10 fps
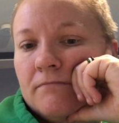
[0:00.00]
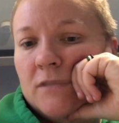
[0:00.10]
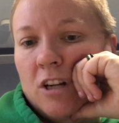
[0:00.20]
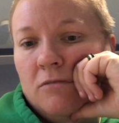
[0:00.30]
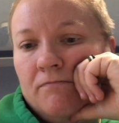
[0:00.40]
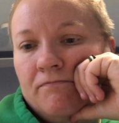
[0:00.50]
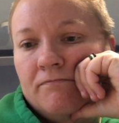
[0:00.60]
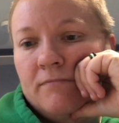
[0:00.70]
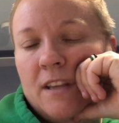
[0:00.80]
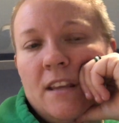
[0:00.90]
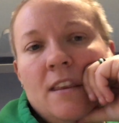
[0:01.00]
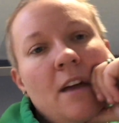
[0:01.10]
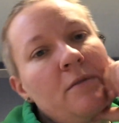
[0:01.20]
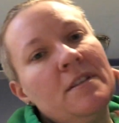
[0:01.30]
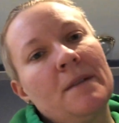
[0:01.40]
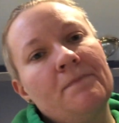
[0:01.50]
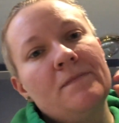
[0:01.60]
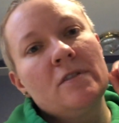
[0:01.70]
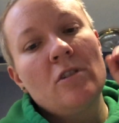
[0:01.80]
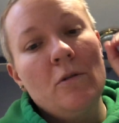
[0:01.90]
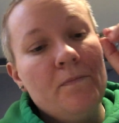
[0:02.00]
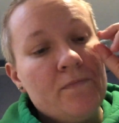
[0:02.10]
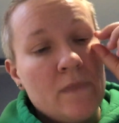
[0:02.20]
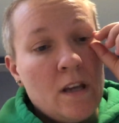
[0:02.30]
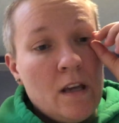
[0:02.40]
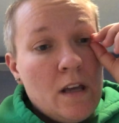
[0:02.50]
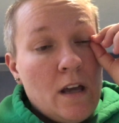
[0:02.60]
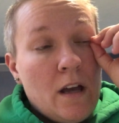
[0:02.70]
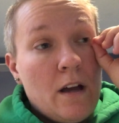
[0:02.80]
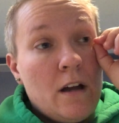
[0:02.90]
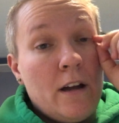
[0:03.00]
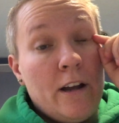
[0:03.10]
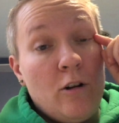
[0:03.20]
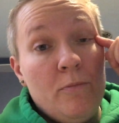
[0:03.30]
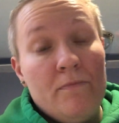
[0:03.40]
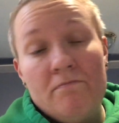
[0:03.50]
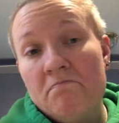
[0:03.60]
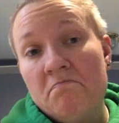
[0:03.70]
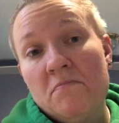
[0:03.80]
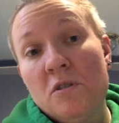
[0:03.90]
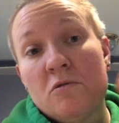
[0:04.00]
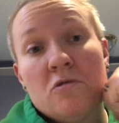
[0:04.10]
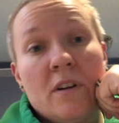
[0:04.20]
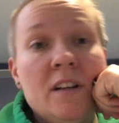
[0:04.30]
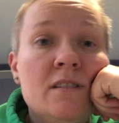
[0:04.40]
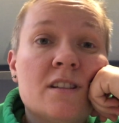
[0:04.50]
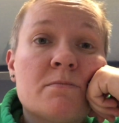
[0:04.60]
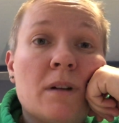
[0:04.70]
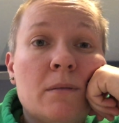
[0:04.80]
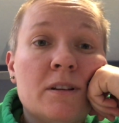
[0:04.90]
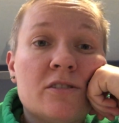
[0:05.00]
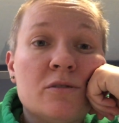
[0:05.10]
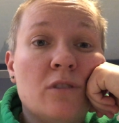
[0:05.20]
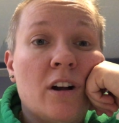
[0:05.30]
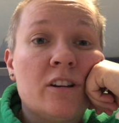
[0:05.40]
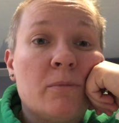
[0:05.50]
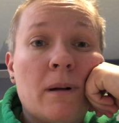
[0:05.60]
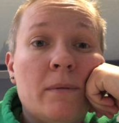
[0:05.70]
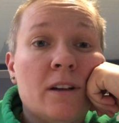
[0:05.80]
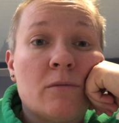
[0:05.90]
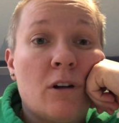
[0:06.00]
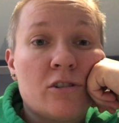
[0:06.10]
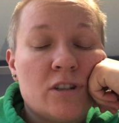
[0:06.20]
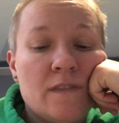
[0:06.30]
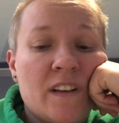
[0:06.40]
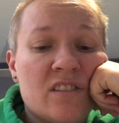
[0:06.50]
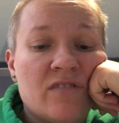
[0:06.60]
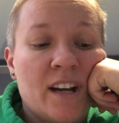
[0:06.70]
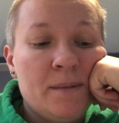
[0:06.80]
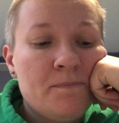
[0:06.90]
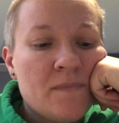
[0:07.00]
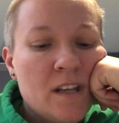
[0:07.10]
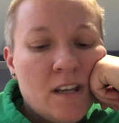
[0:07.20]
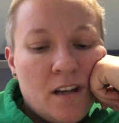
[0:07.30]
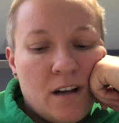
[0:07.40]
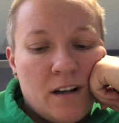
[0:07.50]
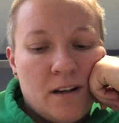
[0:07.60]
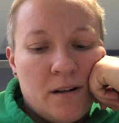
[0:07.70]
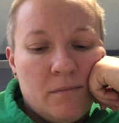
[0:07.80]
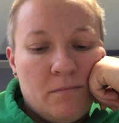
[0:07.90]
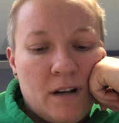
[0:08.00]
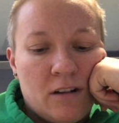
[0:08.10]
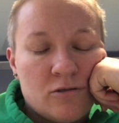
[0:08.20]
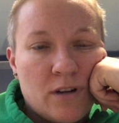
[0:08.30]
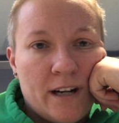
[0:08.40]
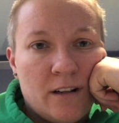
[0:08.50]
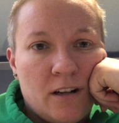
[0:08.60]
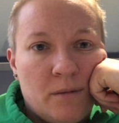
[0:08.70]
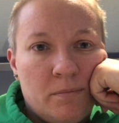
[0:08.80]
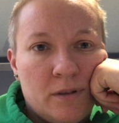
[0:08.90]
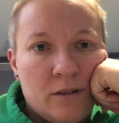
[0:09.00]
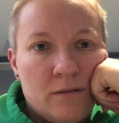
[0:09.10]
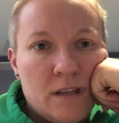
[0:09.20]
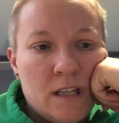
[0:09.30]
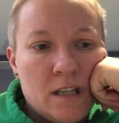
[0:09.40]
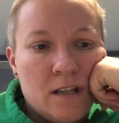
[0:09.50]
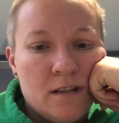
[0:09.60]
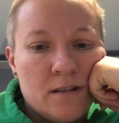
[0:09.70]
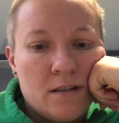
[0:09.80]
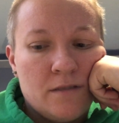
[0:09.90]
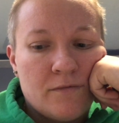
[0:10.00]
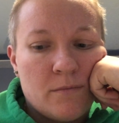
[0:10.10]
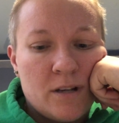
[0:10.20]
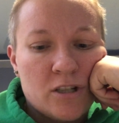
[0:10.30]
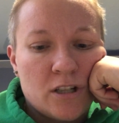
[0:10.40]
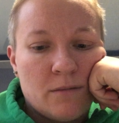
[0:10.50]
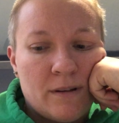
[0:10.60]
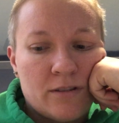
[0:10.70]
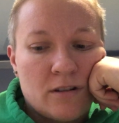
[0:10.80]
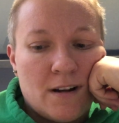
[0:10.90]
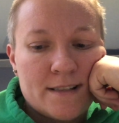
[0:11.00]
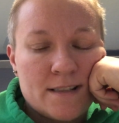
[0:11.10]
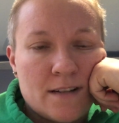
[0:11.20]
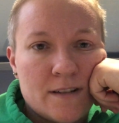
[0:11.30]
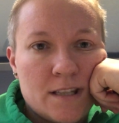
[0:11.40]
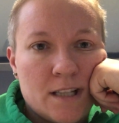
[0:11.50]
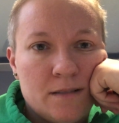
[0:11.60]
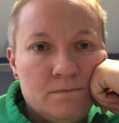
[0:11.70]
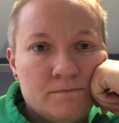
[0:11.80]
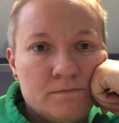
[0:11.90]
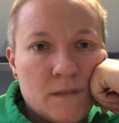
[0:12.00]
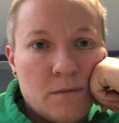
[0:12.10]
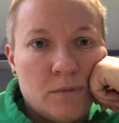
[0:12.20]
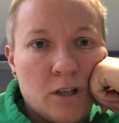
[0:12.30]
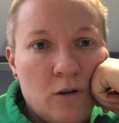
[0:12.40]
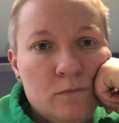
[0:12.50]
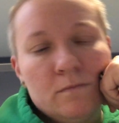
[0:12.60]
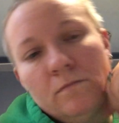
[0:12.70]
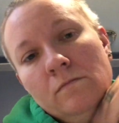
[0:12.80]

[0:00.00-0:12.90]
No, I think that was it. So I hope you enjoyed. This probably is too long. You probably didn't watch it. That's fine. I'll try to upload the information about the cost and everything below.